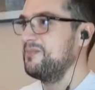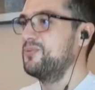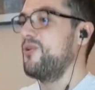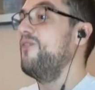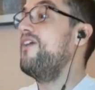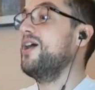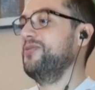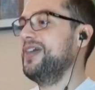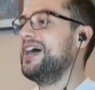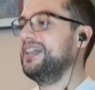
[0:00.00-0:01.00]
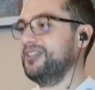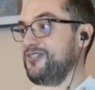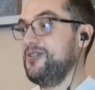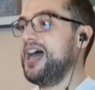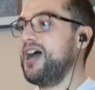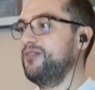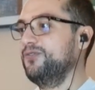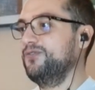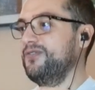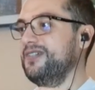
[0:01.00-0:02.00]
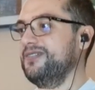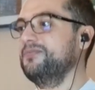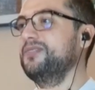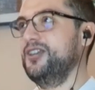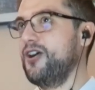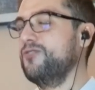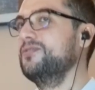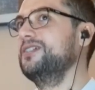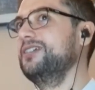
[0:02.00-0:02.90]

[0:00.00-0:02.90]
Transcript: profile that you have, you know,